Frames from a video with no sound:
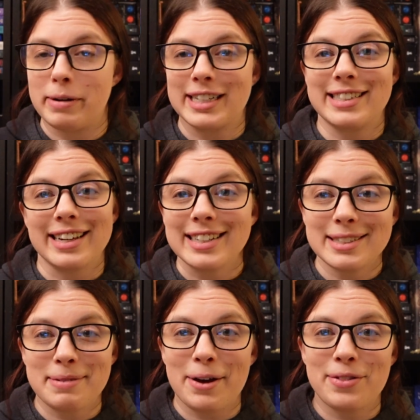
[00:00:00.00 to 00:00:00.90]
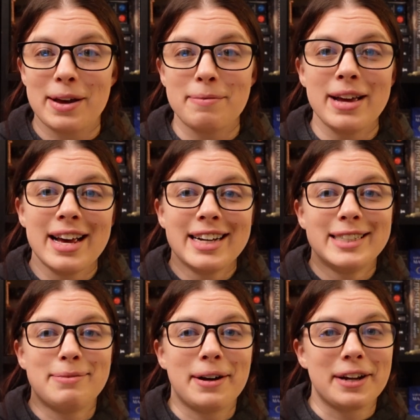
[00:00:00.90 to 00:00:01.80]
mixed things about them,
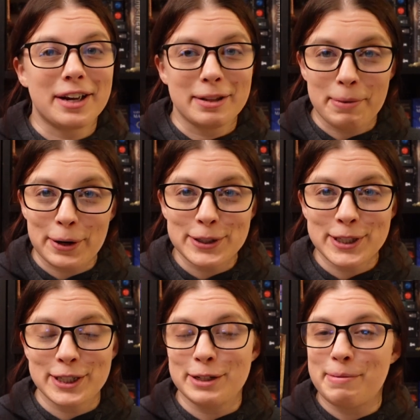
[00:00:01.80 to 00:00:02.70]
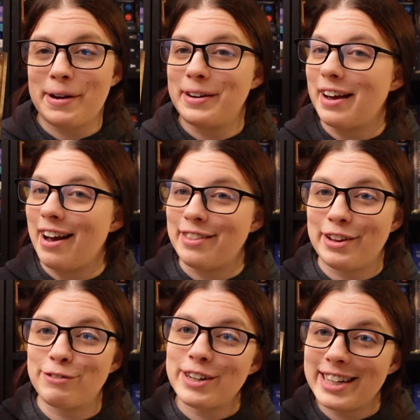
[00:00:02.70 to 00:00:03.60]
depending on the person and depending on
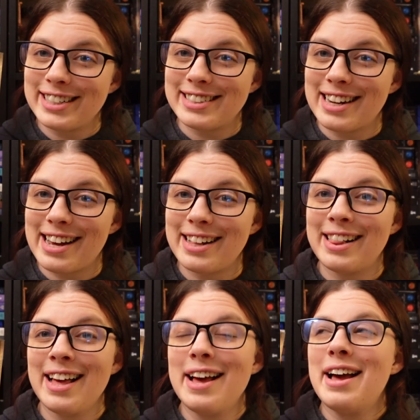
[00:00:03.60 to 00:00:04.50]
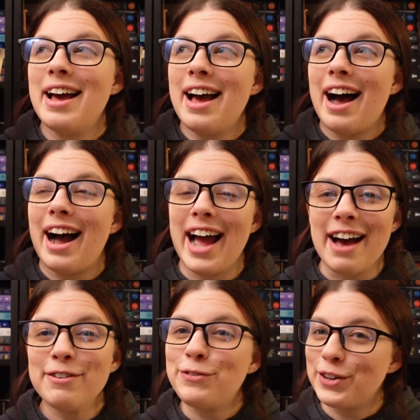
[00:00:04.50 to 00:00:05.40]
the reading style. I
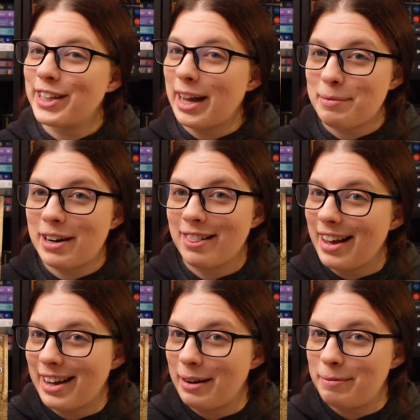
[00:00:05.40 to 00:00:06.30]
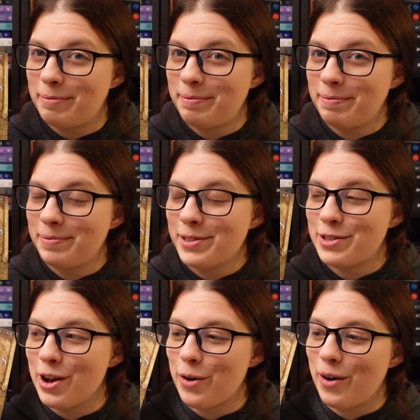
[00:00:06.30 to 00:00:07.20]
have a feeling I'm gonna like them.
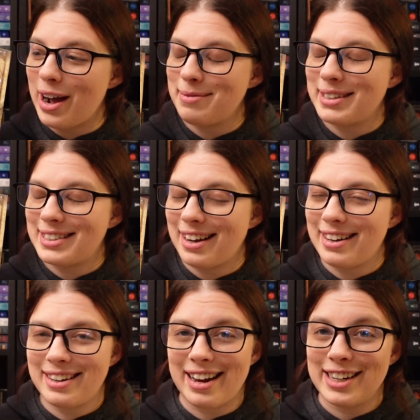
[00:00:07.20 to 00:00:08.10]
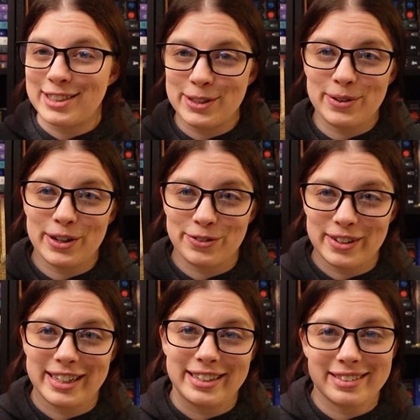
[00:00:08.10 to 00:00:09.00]
So I'm excited. I do want to
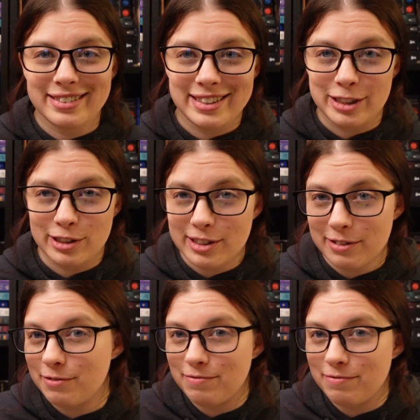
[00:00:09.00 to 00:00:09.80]
read these